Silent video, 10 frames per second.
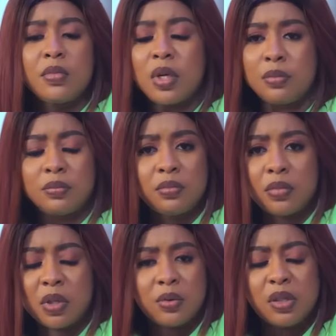No,
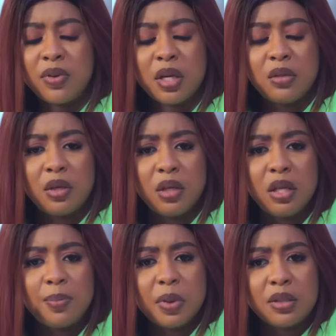it's fine. You can
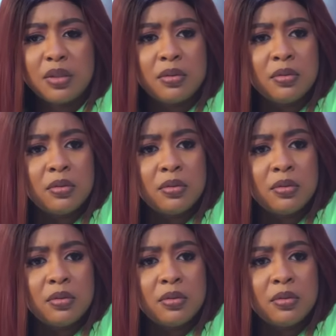keep it.